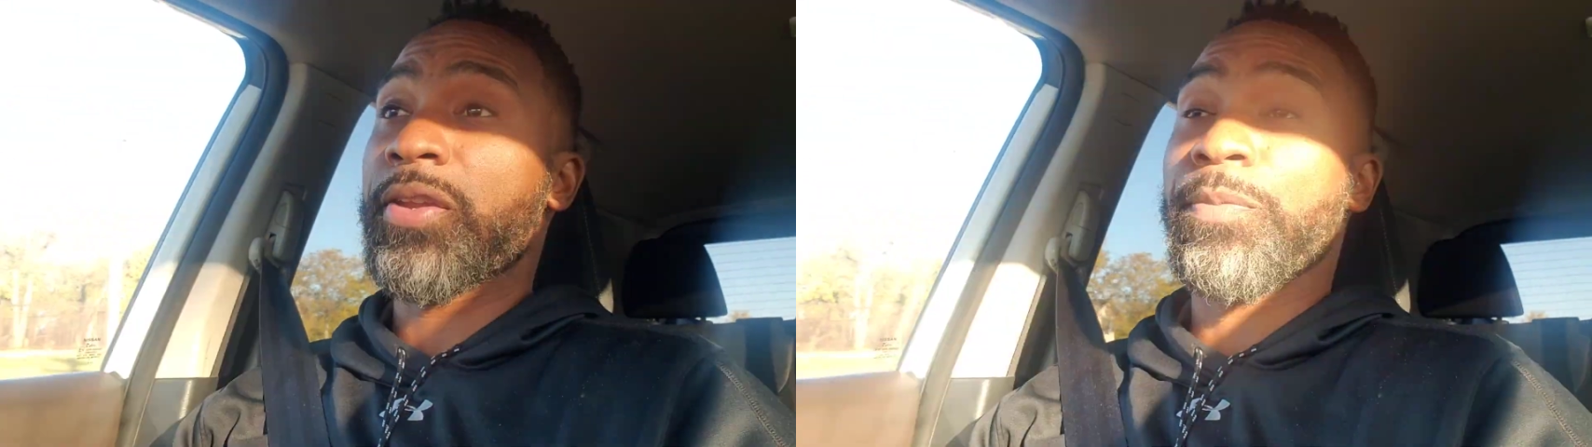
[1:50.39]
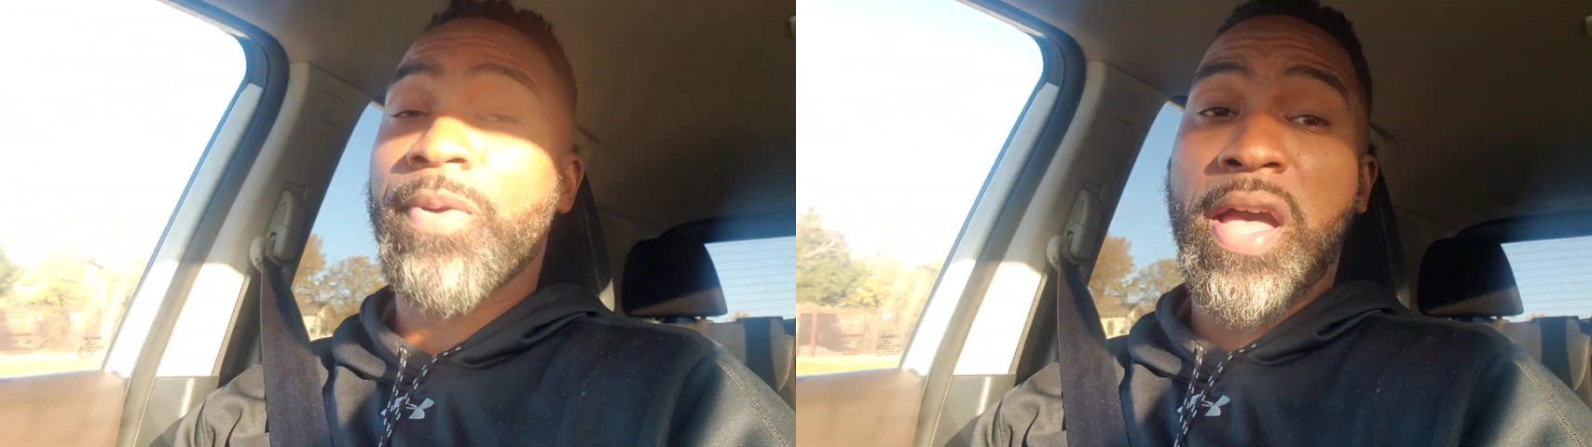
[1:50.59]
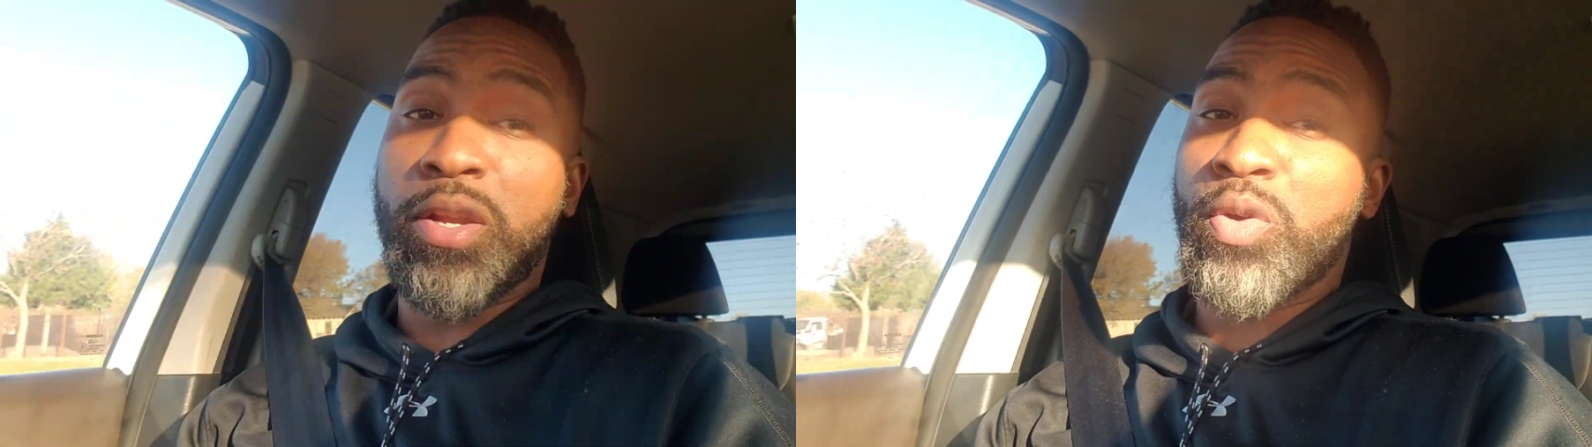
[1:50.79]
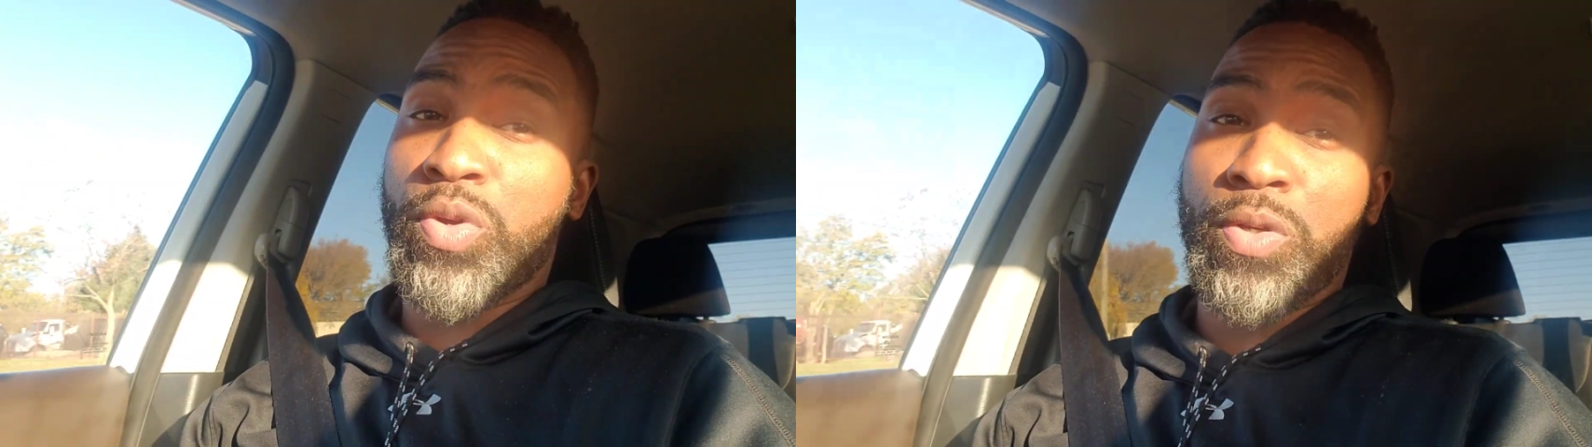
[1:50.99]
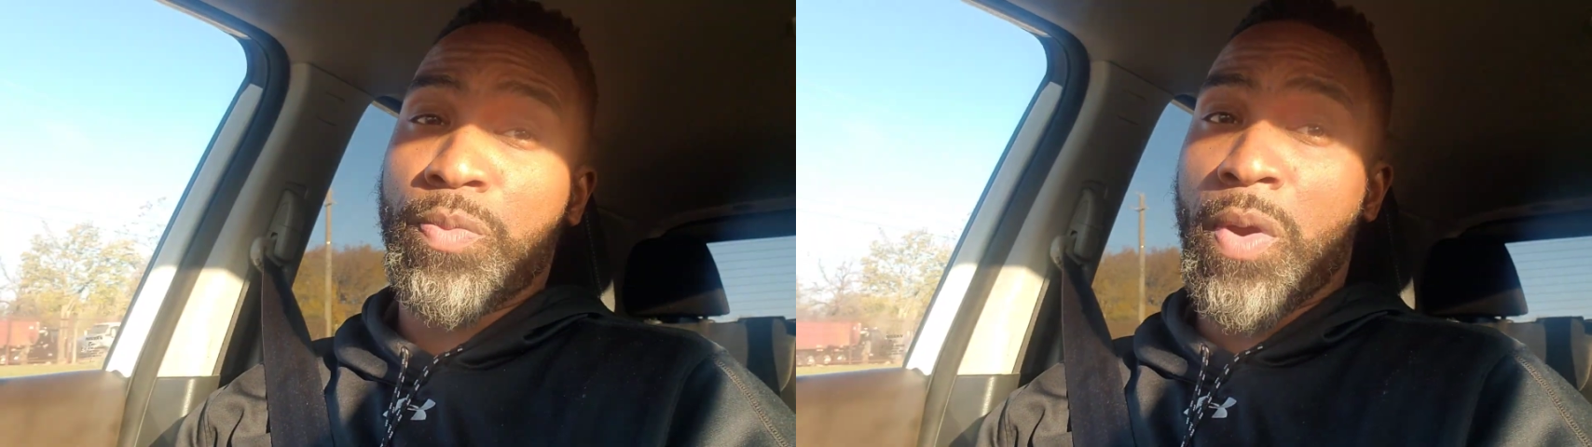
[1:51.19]
you probably don't
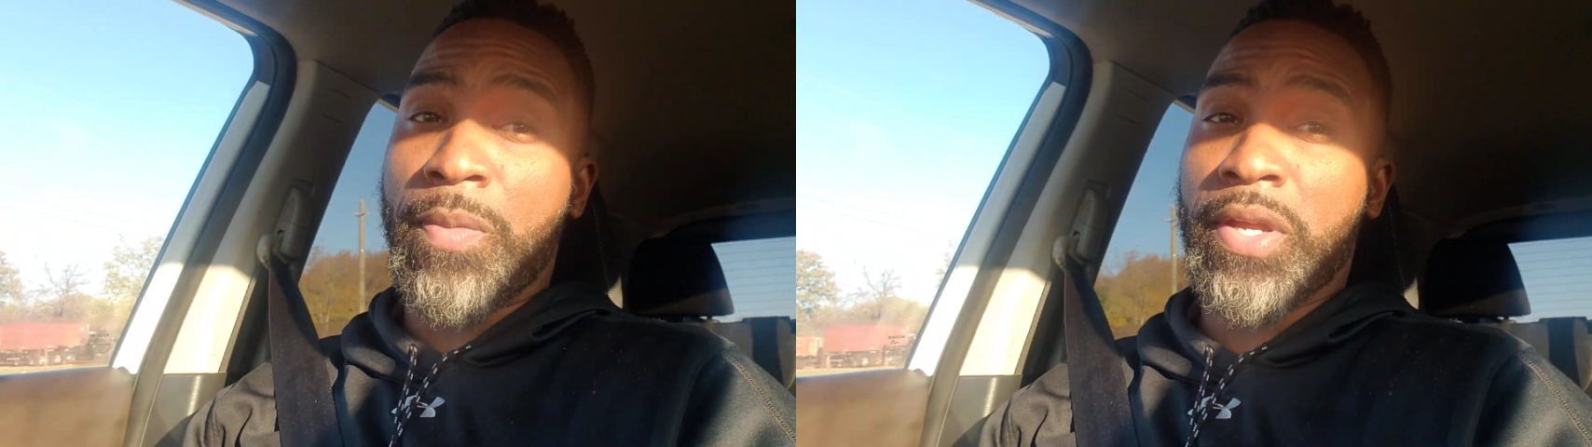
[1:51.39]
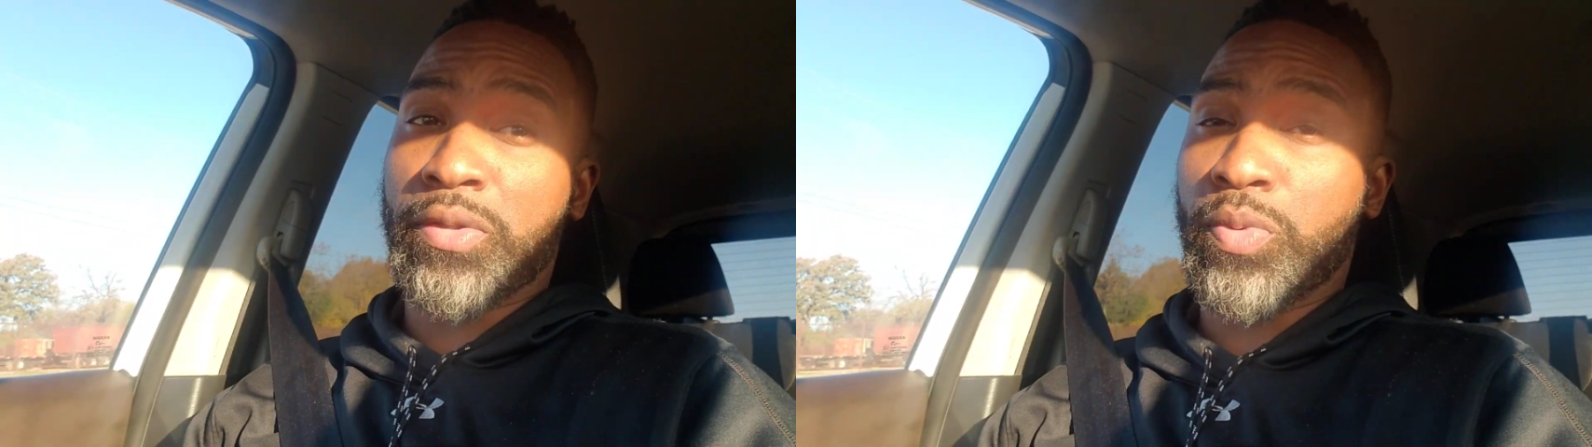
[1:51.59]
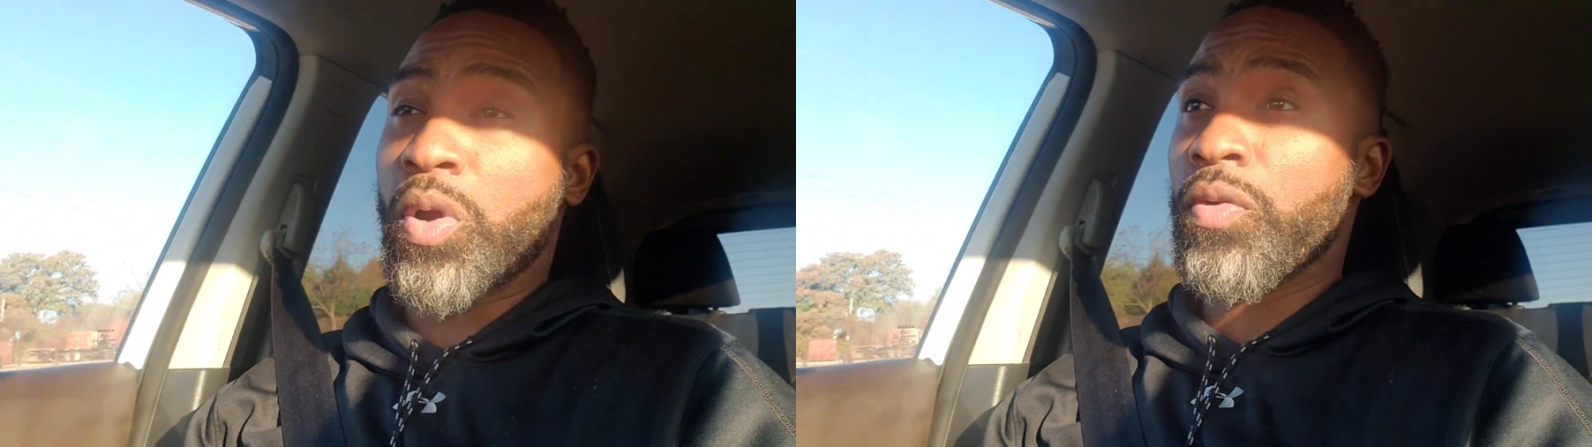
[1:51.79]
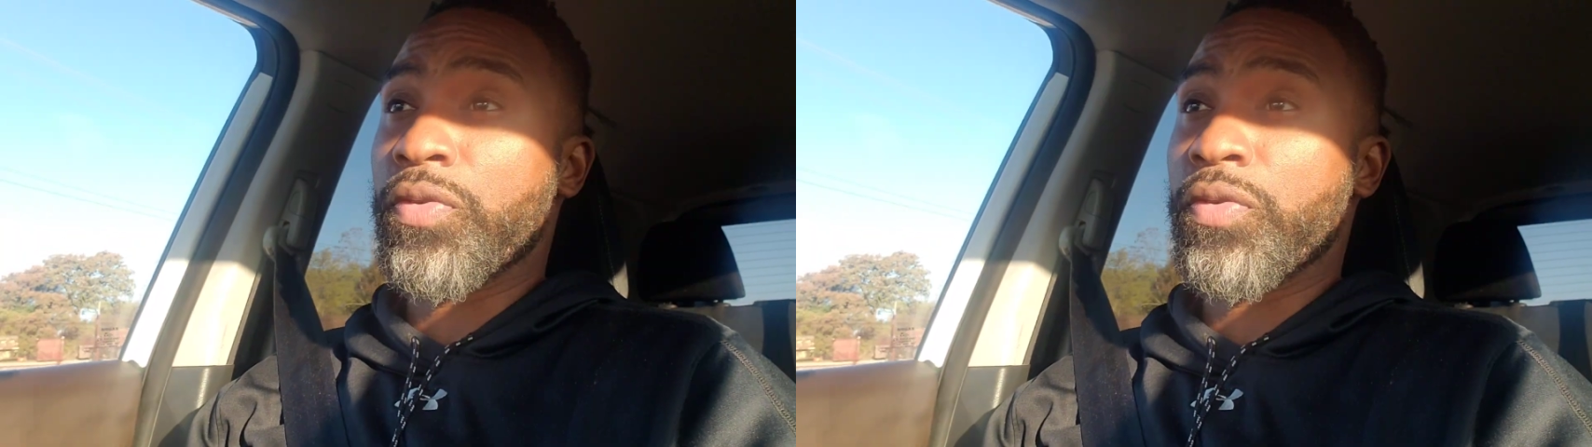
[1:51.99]
want to do probation parole.